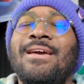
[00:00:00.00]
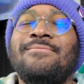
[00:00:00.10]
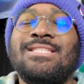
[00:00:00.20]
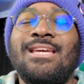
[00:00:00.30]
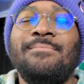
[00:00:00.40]

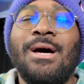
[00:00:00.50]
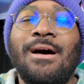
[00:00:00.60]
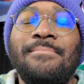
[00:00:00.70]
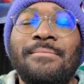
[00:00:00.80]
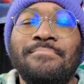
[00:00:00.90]
have a team
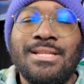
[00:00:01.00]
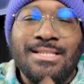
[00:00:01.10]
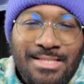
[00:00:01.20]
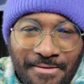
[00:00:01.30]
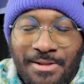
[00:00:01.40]
of
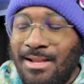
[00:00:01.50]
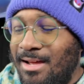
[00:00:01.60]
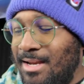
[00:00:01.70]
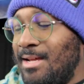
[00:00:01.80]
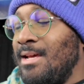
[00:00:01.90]

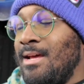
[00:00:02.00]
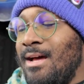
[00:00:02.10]
Blacephalon.